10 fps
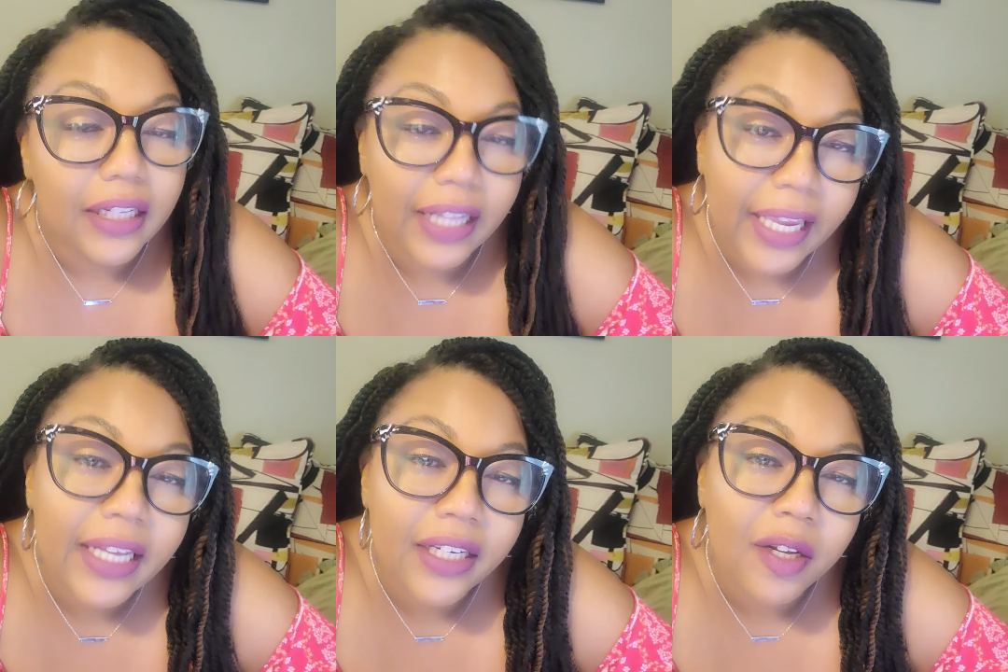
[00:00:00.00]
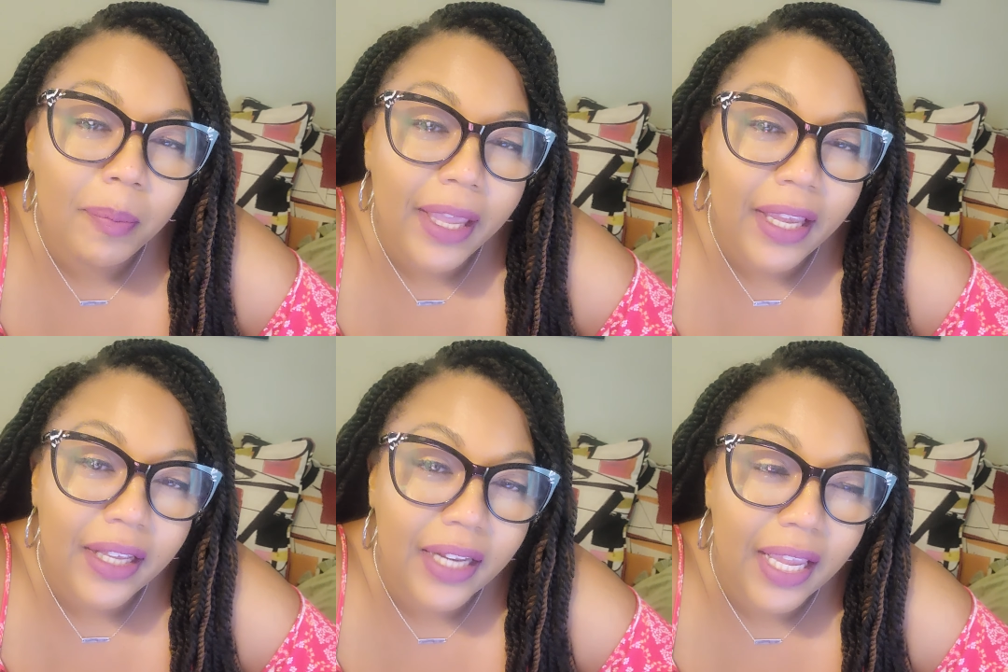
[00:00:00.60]
laying in a
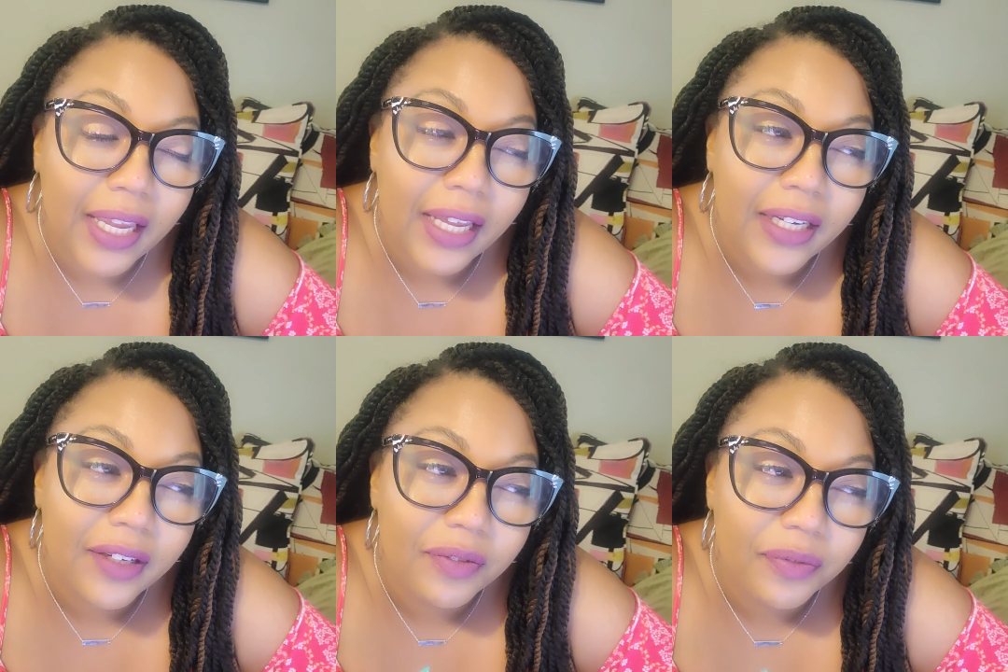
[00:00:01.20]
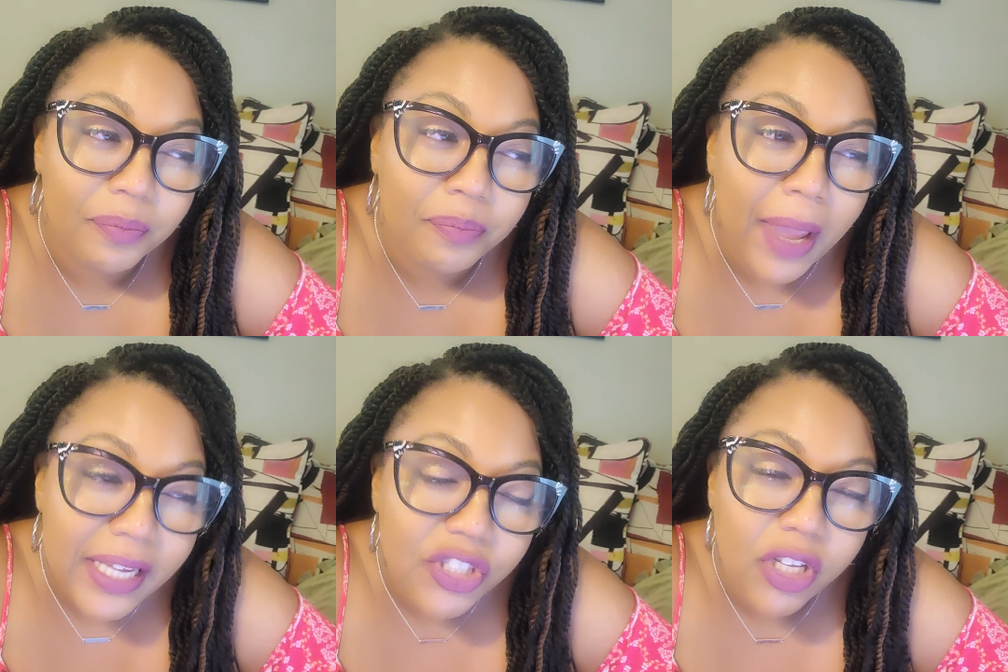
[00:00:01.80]
bed and
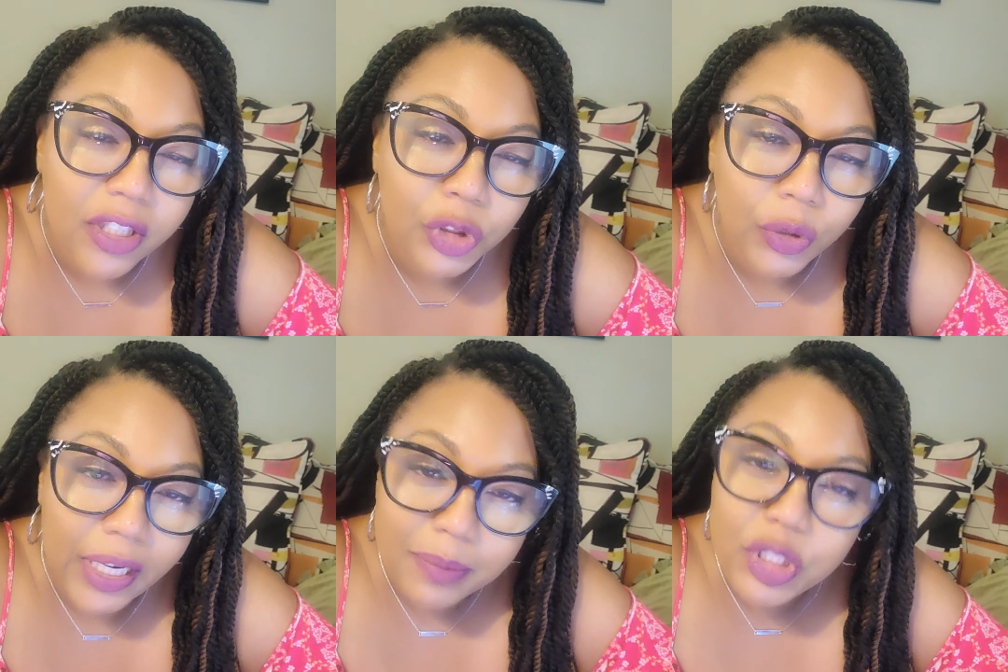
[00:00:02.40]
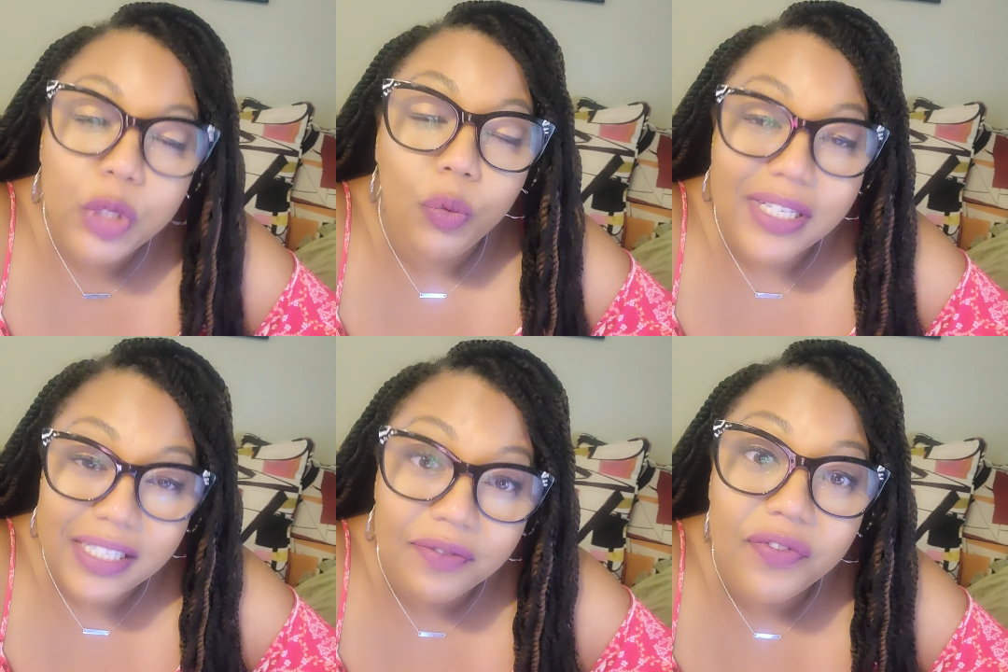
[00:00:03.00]
based on the dream she
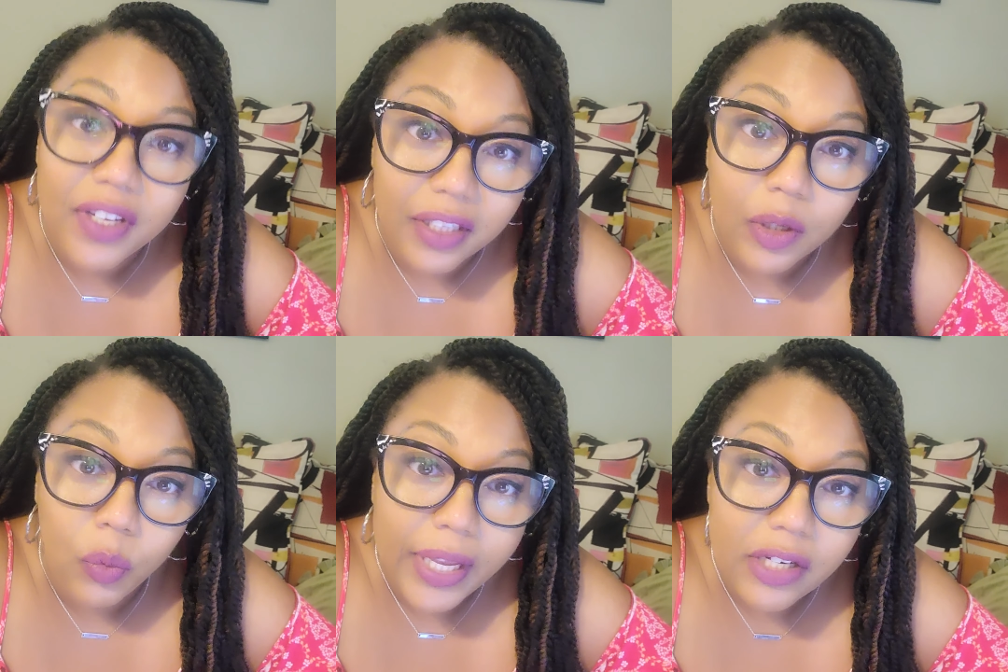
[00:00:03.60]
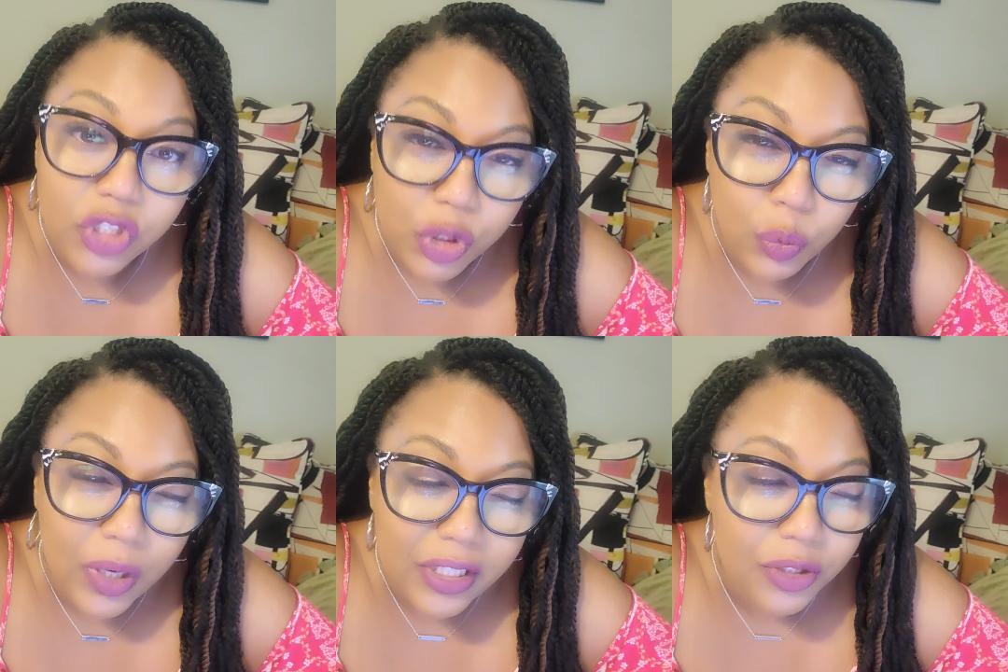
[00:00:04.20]
wasn't feeling well she
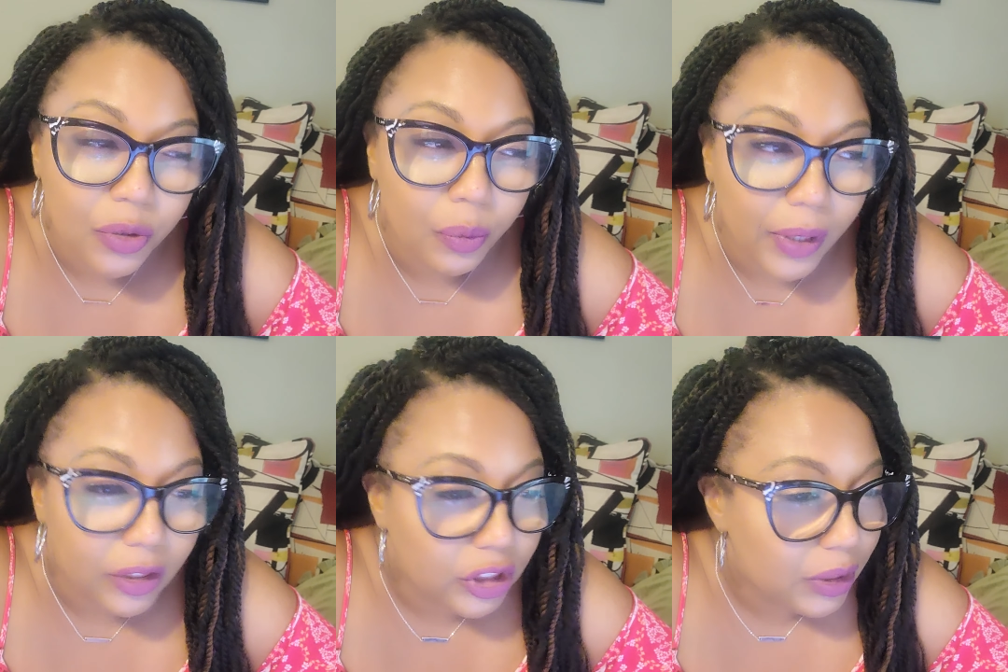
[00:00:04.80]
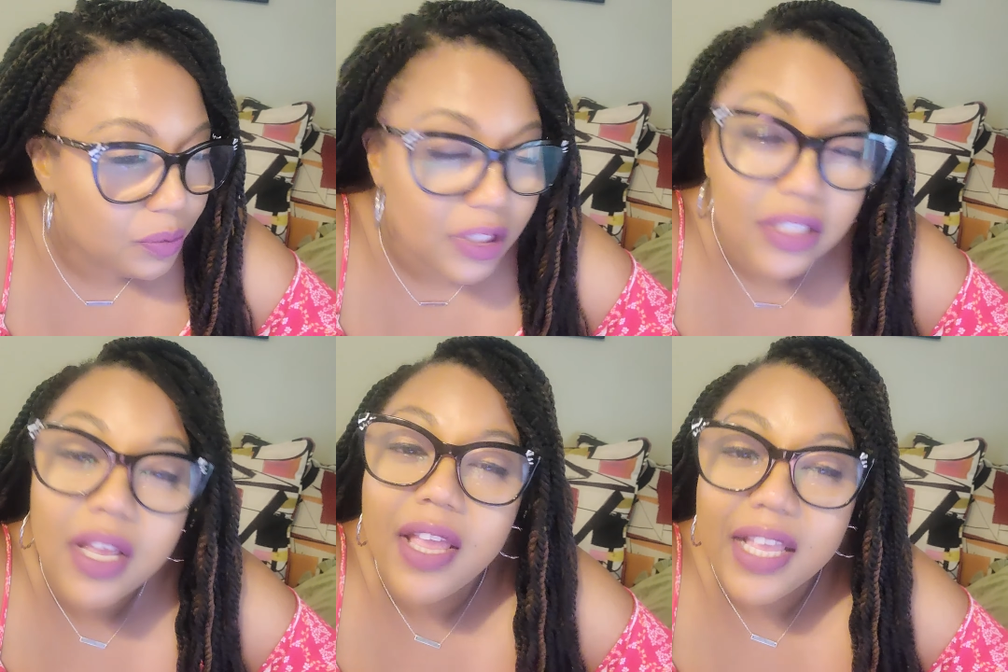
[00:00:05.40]
wasn't doing well she
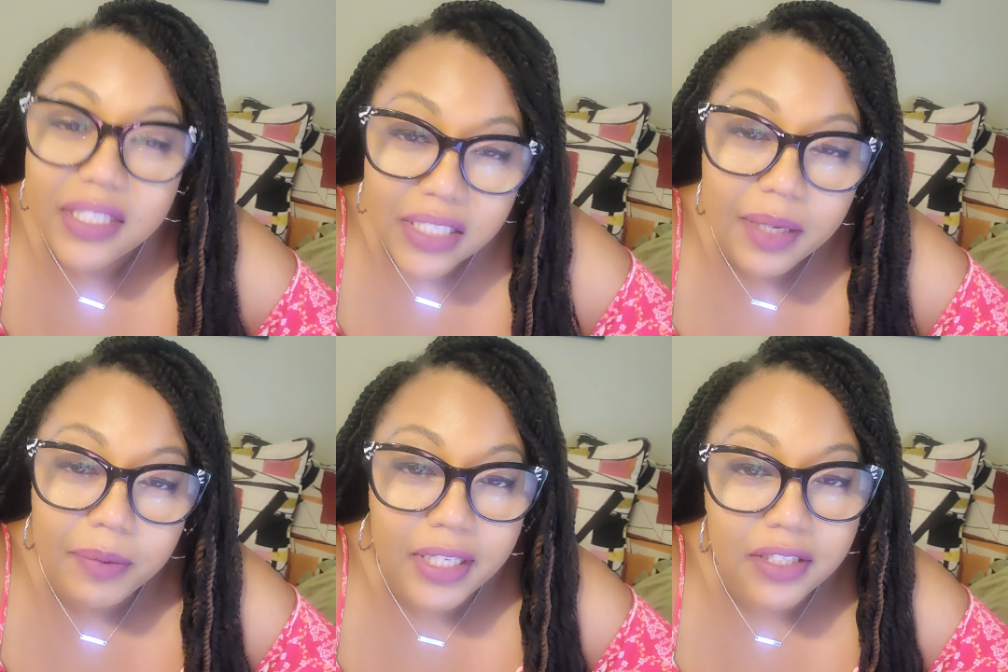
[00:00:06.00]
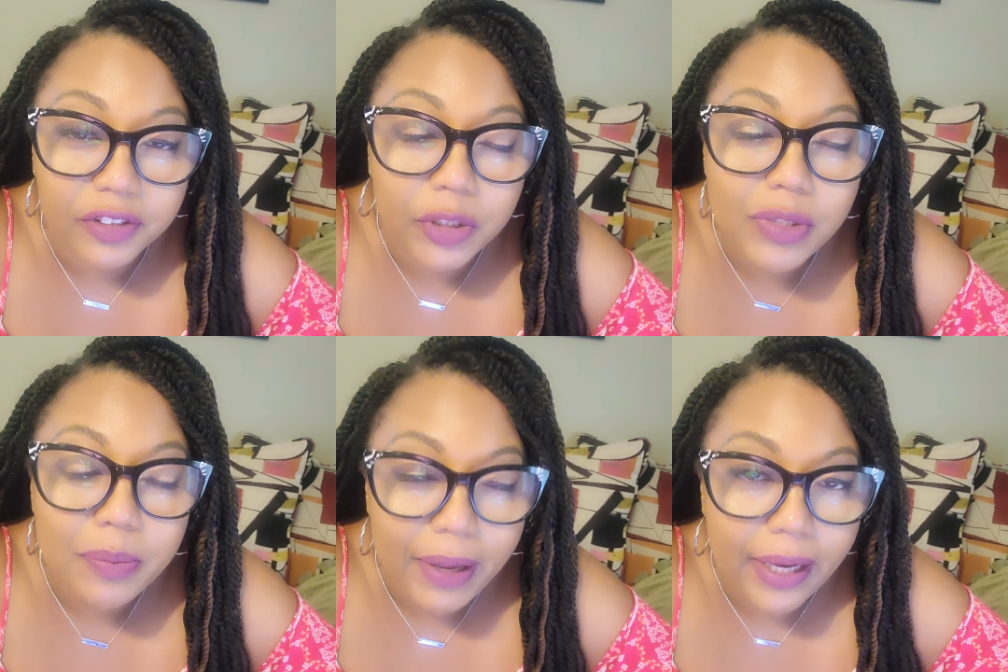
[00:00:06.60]
was seemed as if she
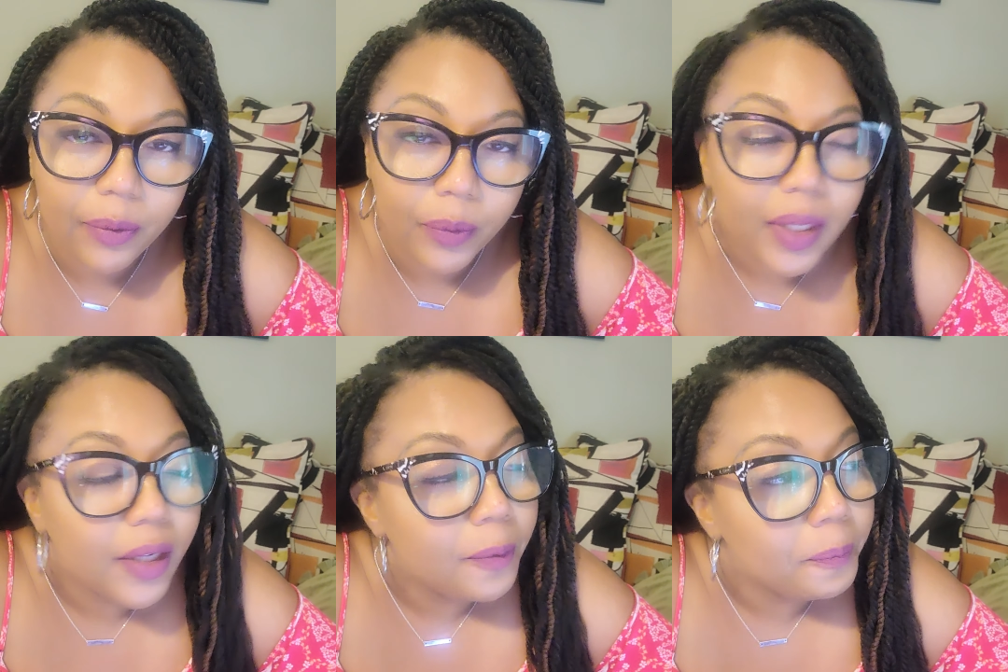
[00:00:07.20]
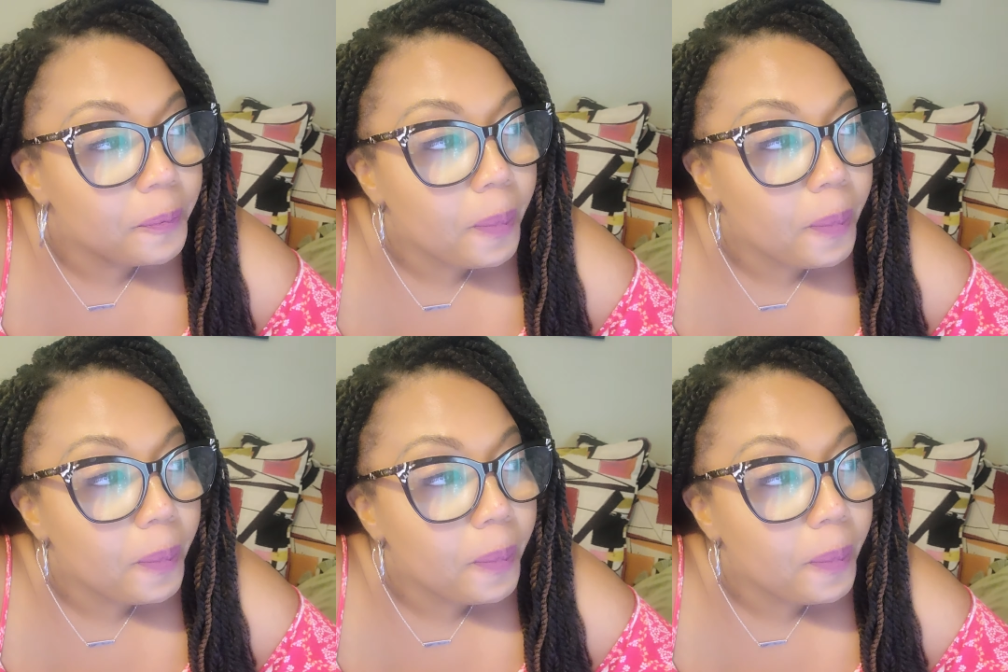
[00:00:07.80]
was bedridden